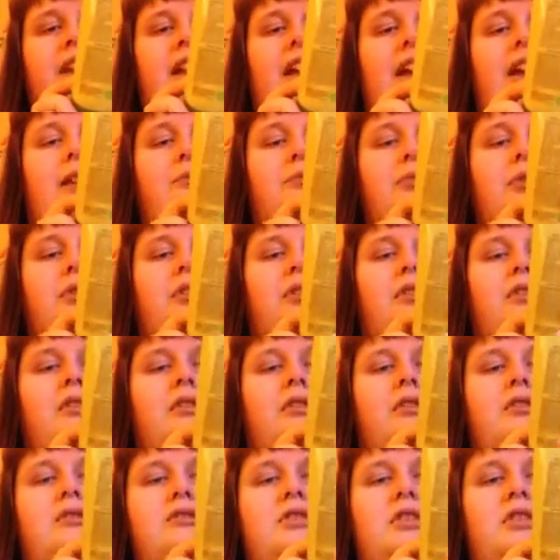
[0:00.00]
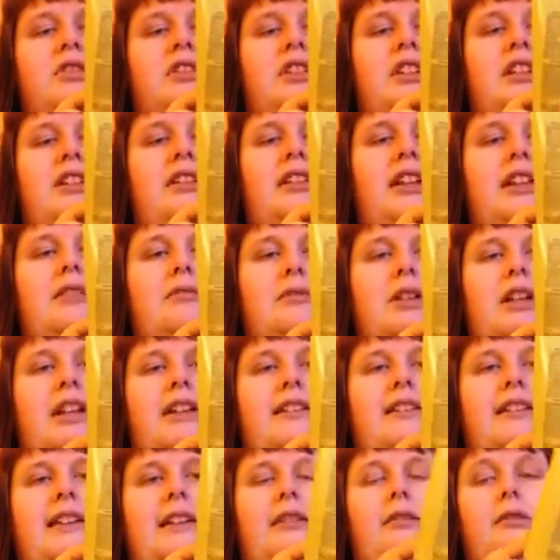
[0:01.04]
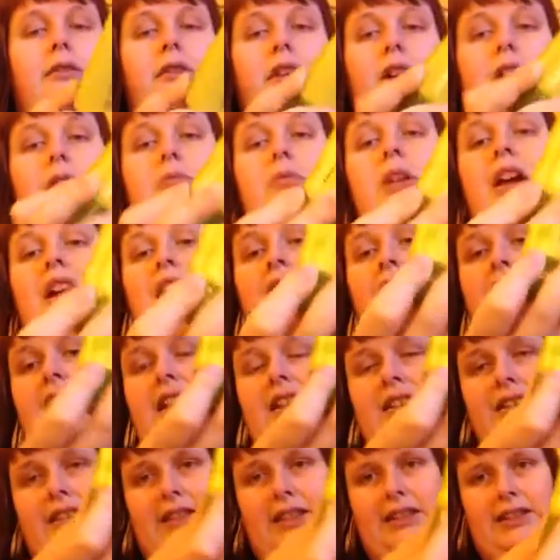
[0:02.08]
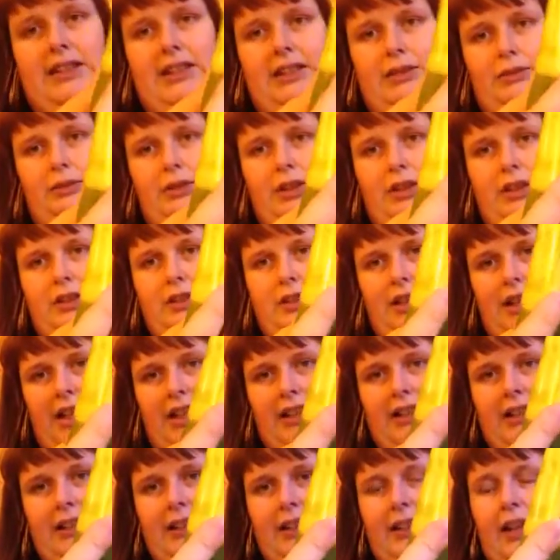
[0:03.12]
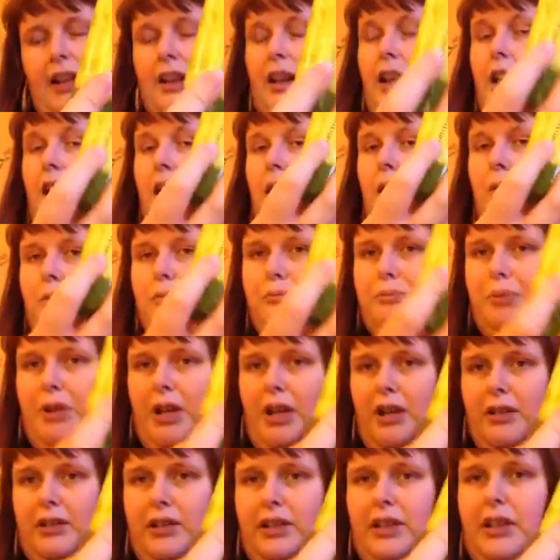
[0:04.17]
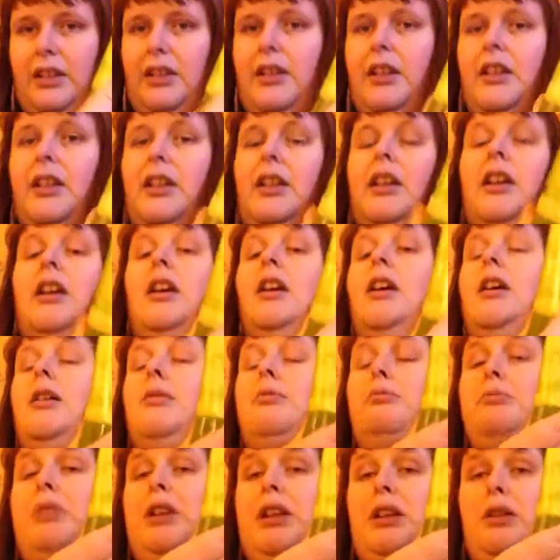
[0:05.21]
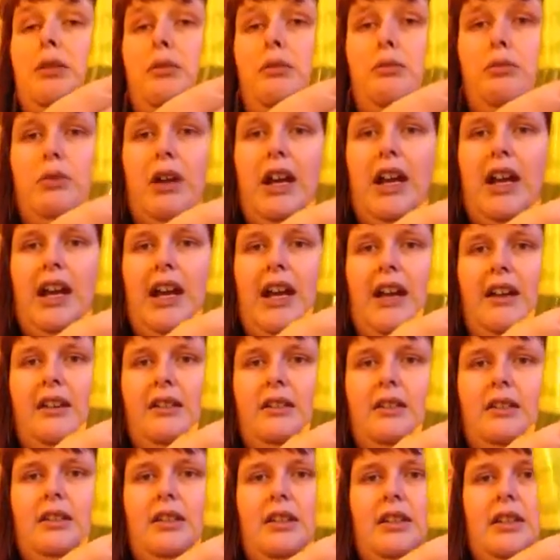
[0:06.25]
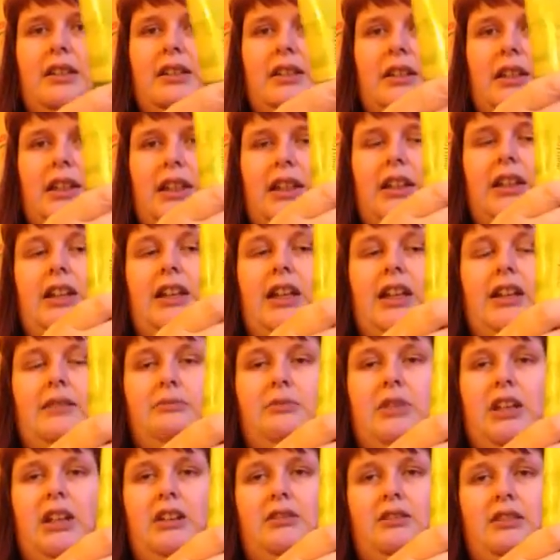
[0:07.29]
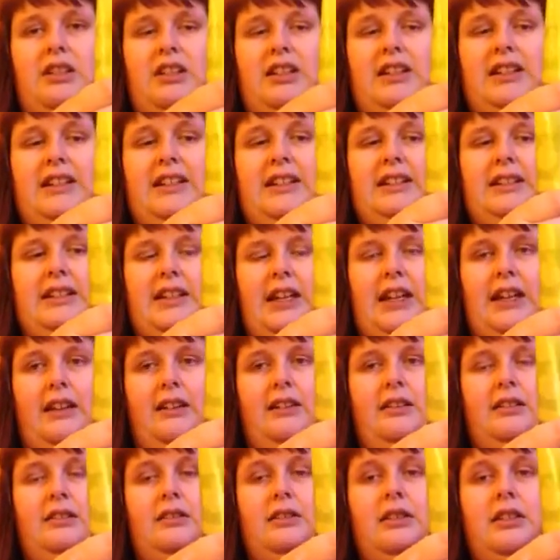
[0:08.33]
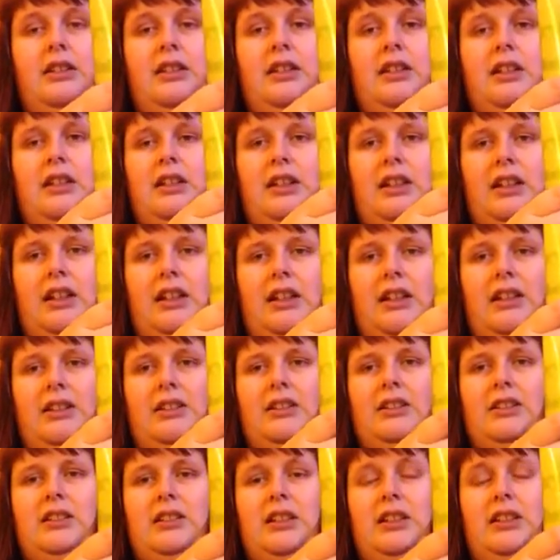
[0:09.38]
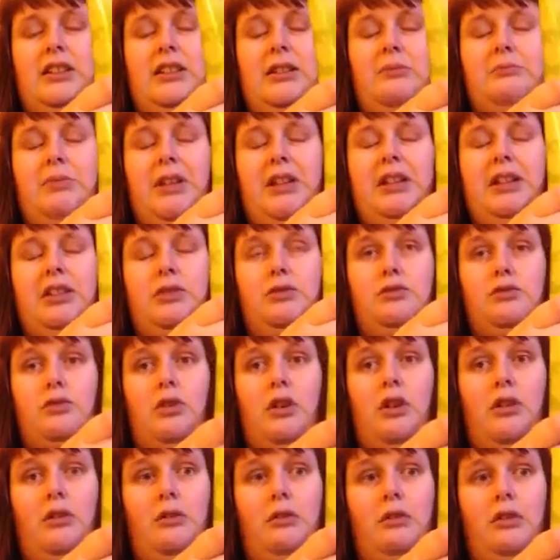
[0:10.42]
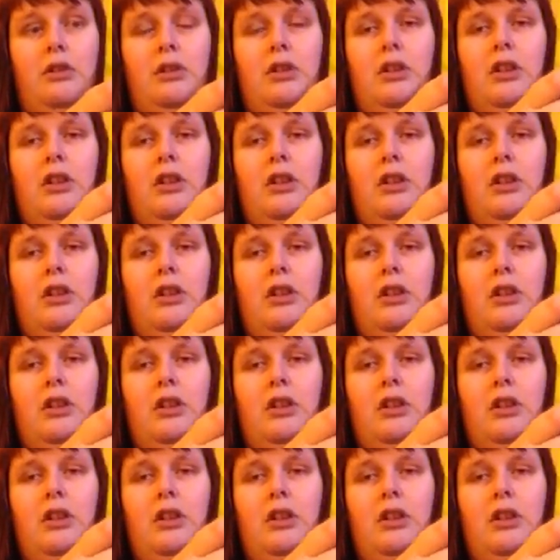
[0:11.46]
Apple Juicy Deep Cleansing Foam. This is rather nice, but be aware that it can make your eyes sting, and it's a bit strong.